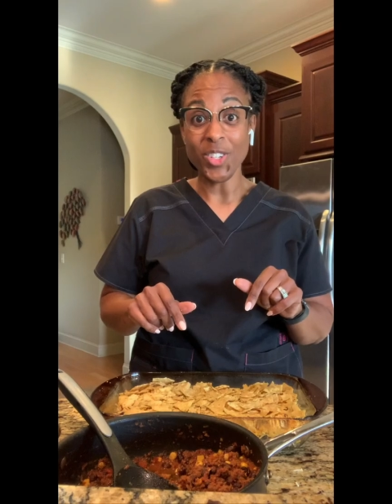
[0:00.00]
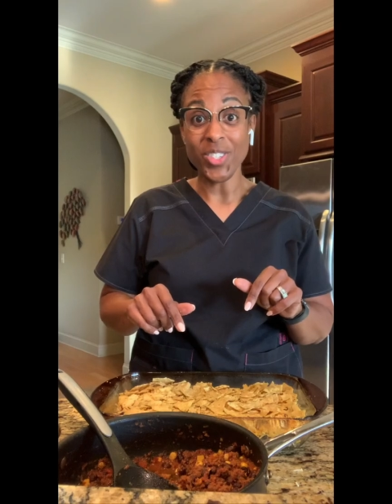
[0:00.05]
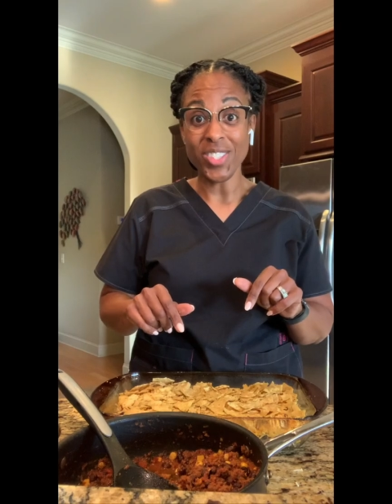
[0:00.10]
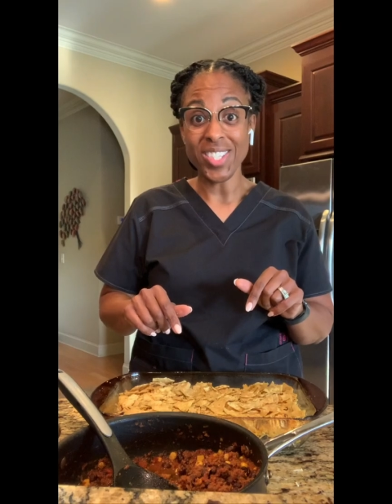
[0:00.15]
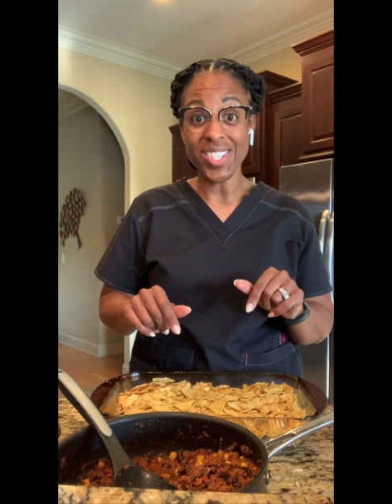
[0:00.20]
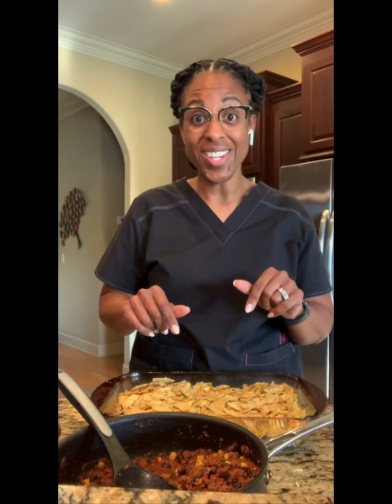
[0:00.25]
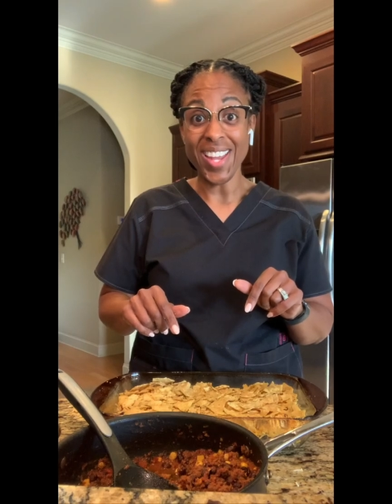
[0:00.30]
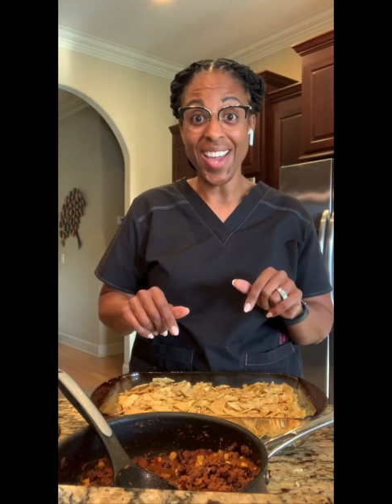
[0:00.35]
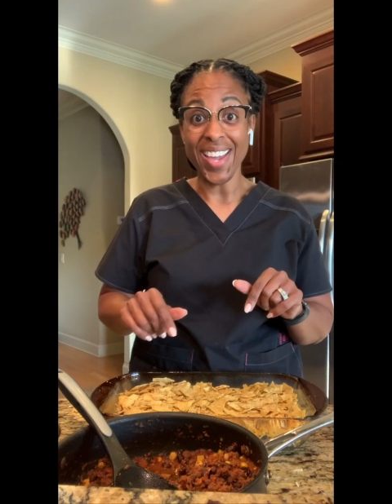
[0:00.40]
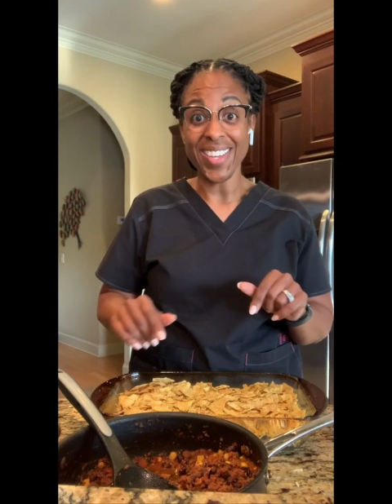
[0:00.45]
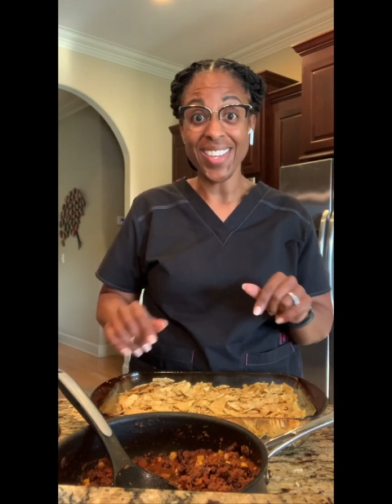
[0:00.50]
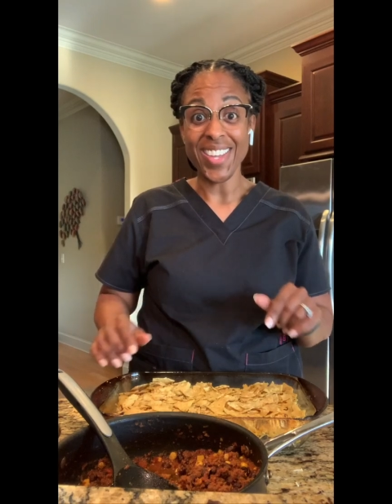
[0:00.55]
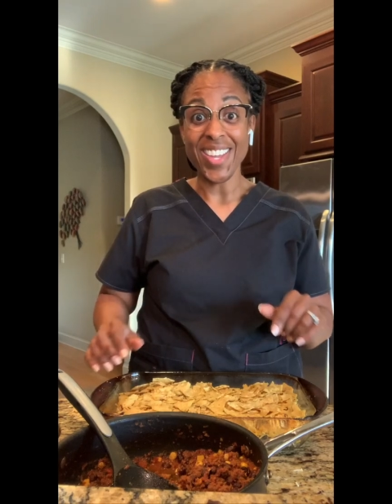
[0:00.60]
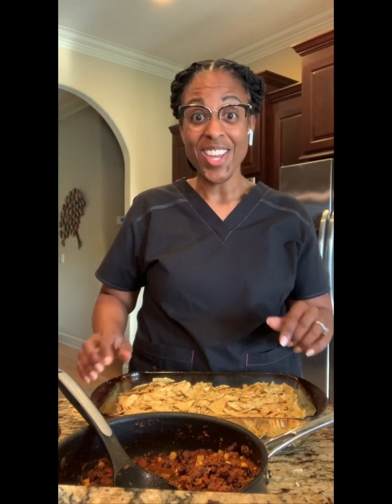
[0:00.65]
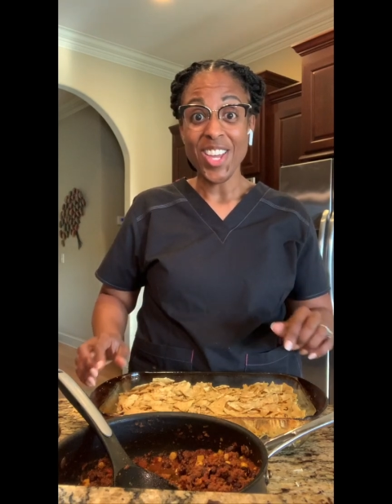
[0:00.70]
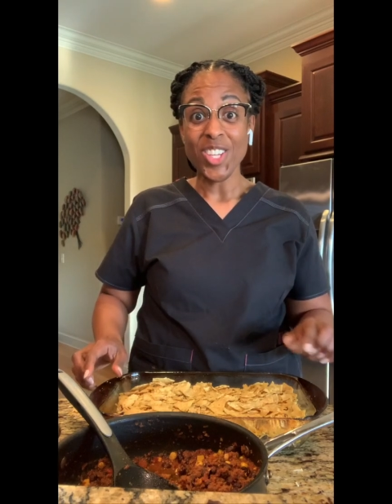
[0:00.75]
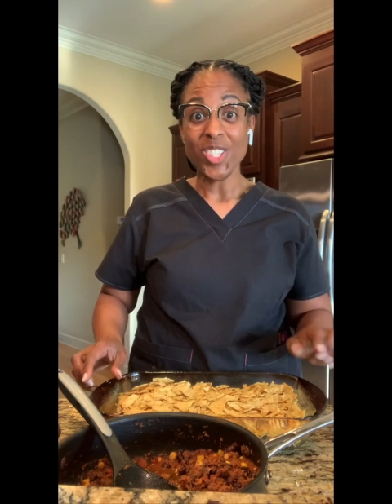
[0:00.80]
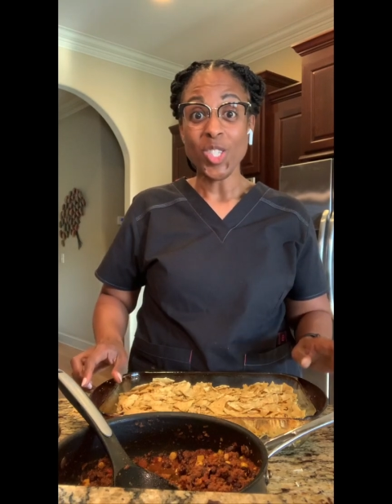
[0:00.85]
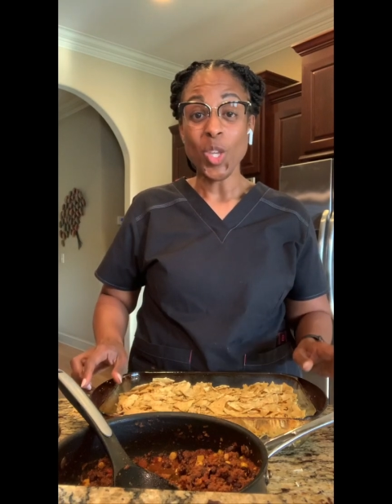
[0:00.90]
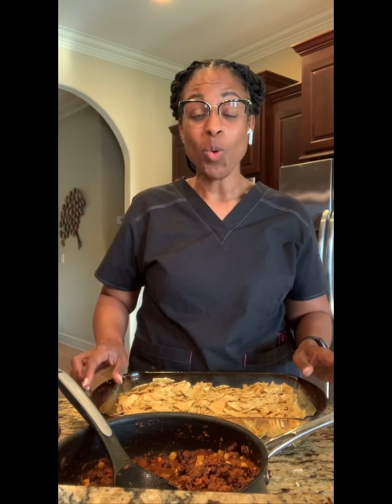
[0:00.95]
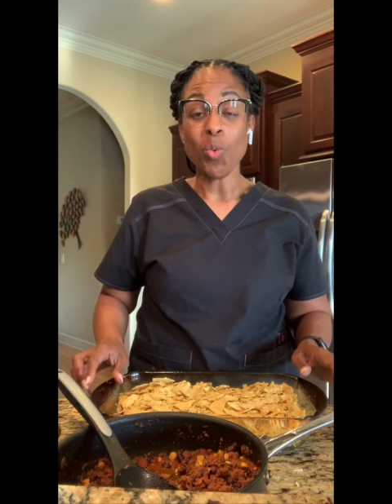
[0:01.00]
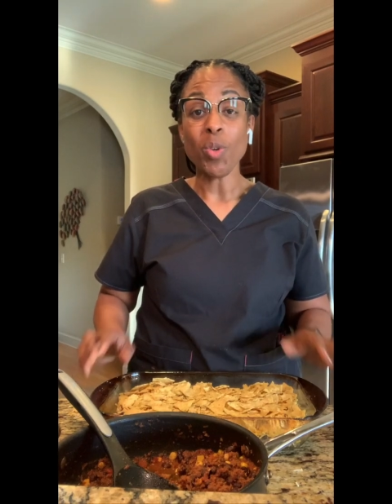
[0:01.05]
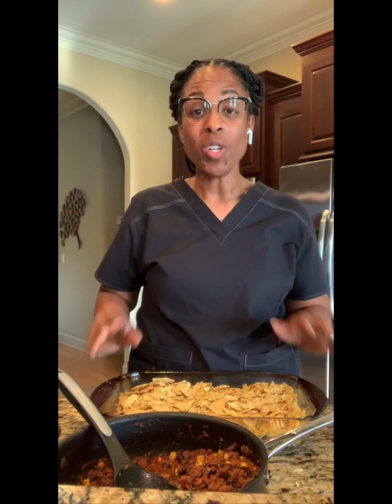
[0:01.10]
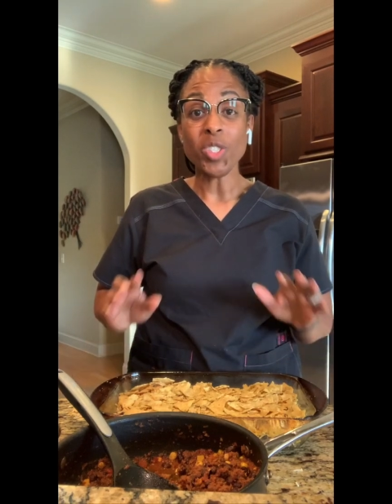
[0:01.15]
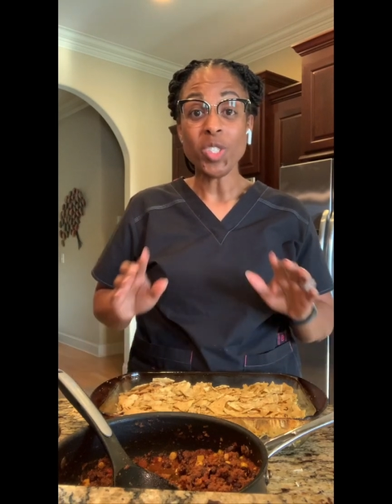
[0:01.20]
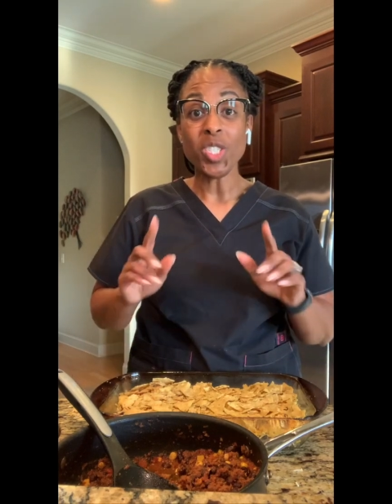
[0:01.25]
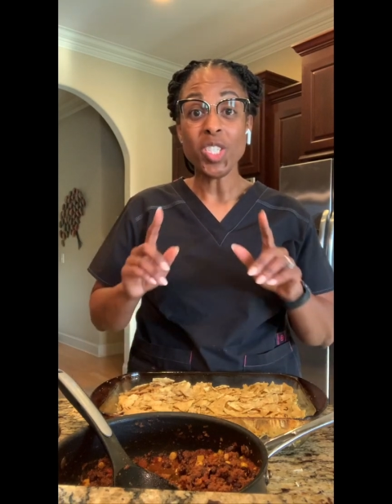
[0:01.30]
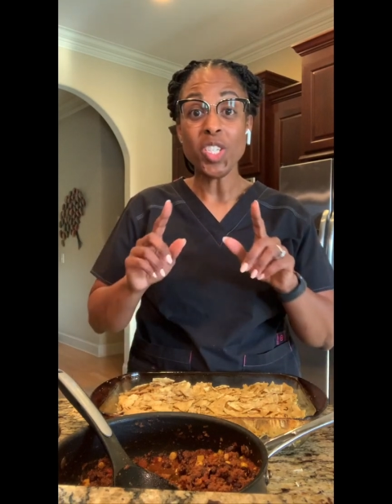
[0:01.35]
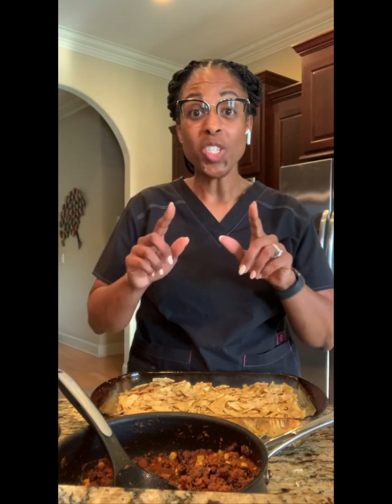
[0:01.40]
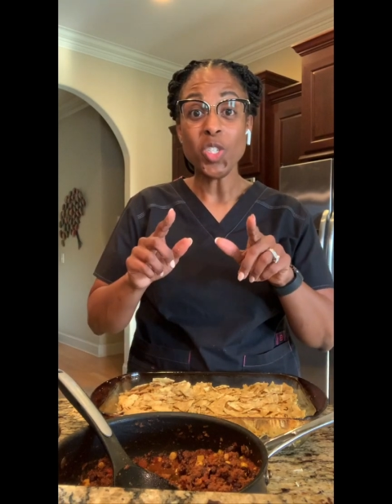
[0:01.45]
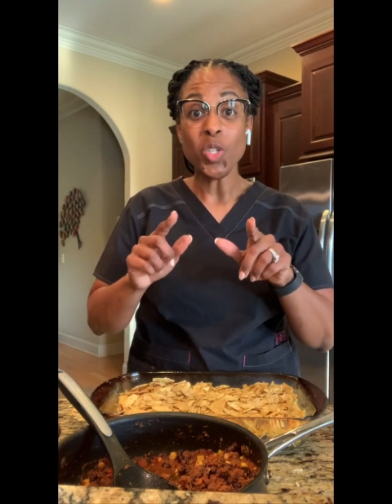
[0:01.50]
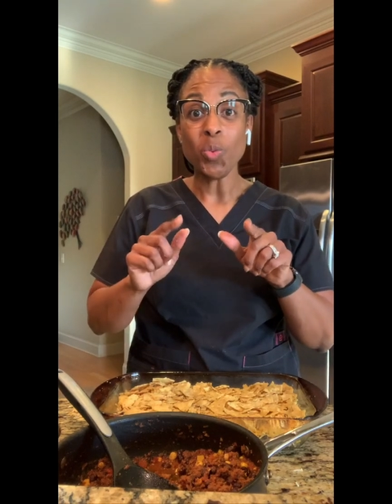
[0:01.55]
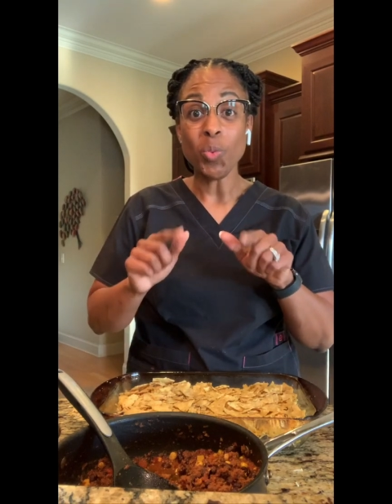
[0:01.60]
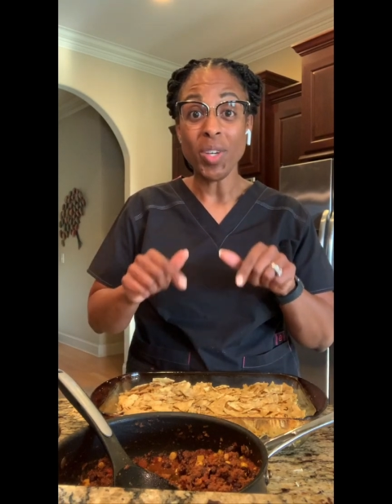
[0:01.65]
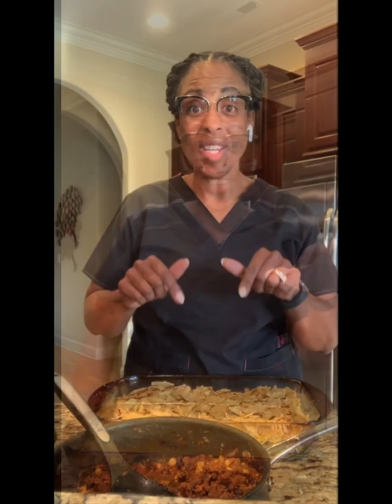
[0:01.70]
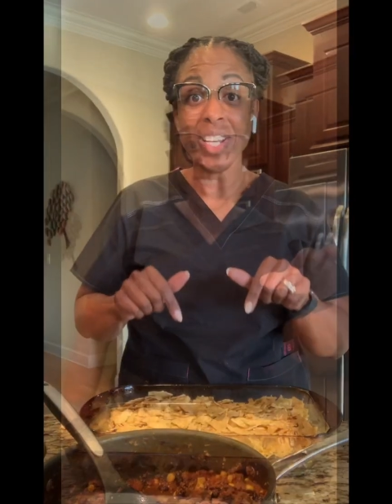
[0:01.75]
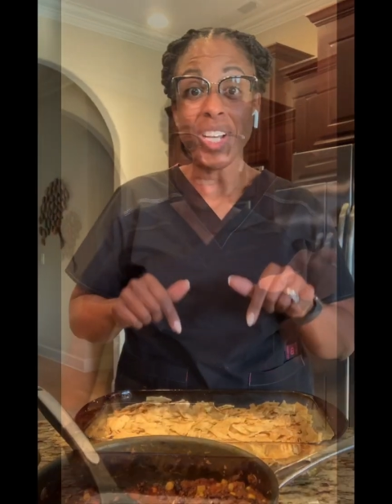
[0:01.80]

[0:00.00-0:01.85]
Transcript: tonight. So we'll see you when it